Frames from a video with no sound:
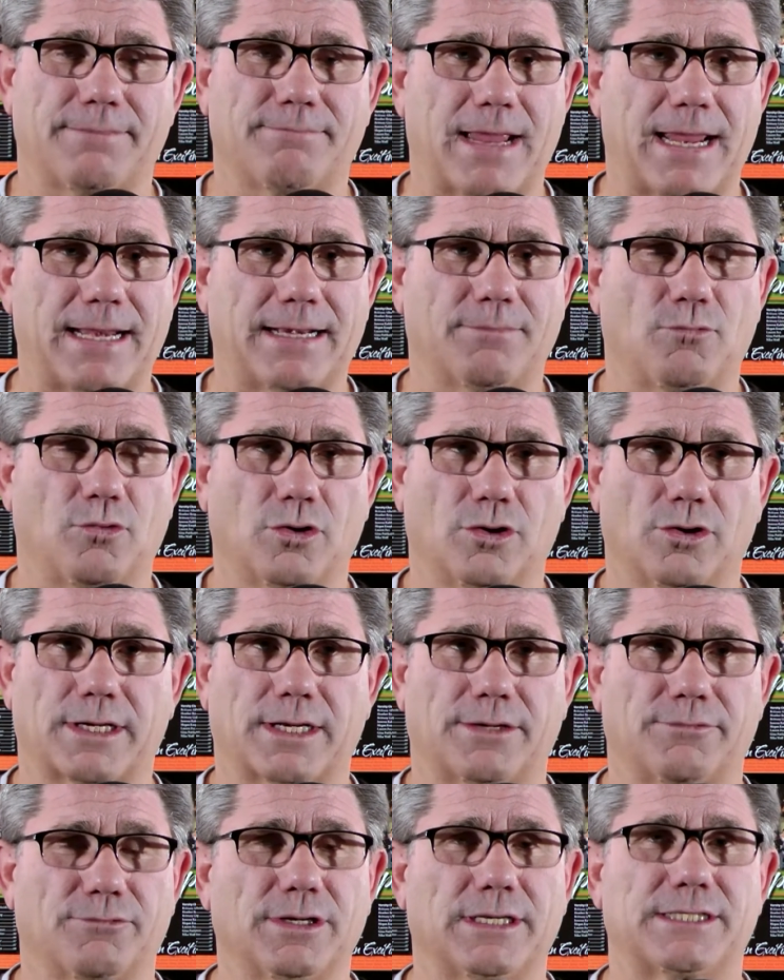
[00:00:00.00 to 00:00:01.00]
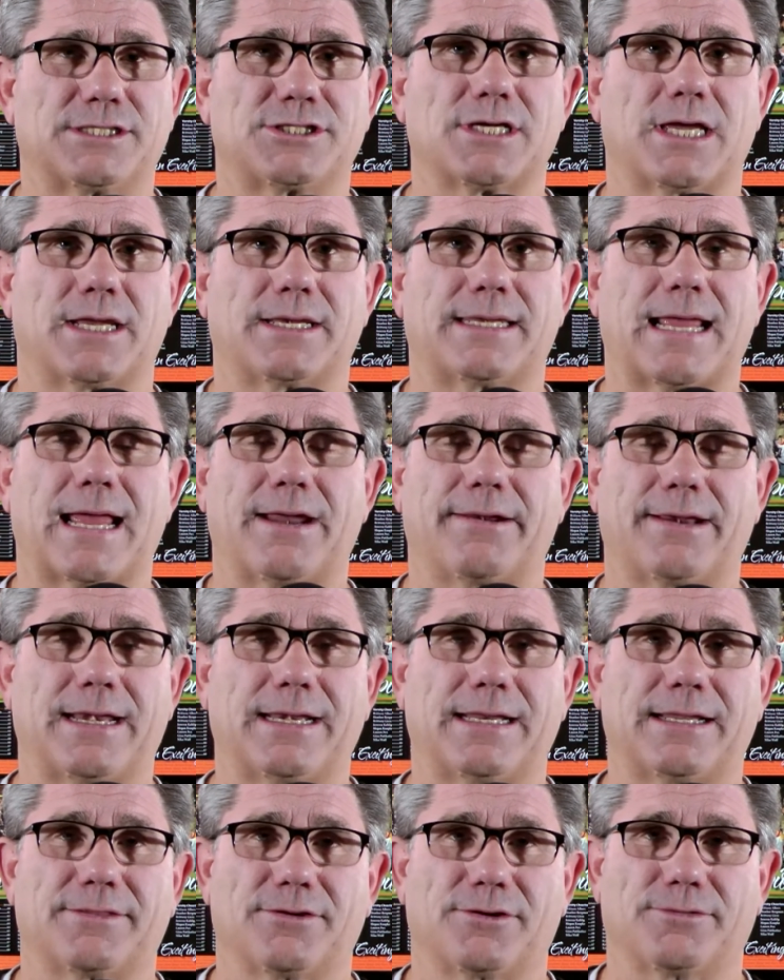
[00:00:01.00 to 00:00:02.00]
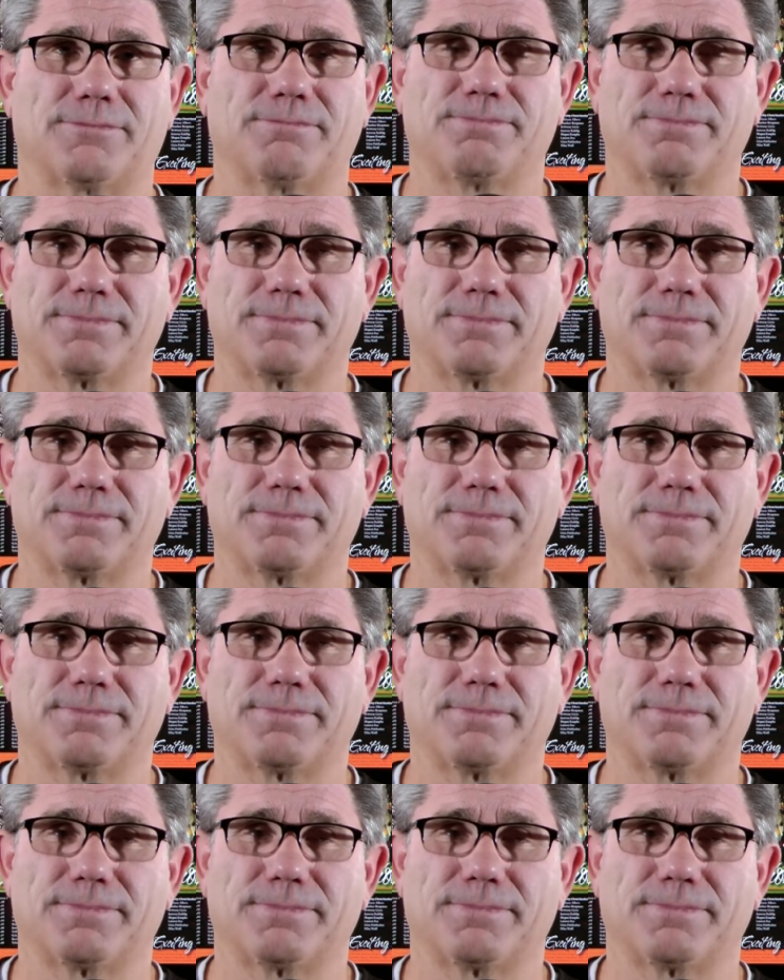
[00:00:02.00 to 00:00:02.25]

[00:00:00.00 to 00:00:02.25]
made them work and really shut down any of their